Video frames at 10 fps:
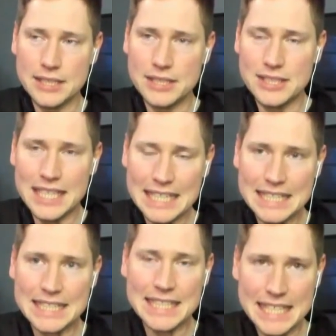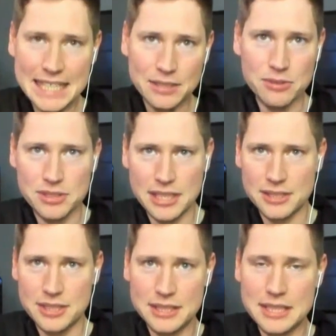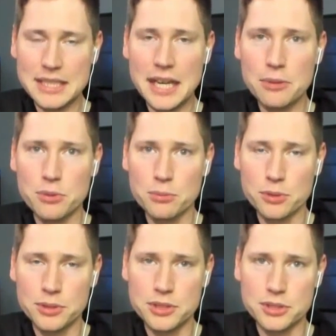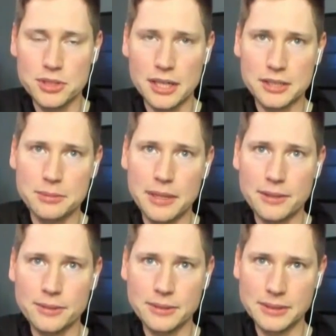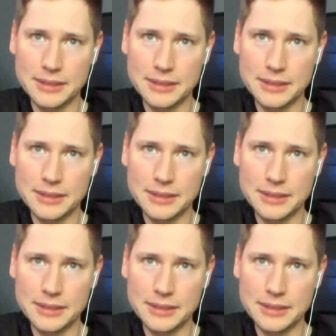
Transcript: 1660 Ti rumor we just talked about.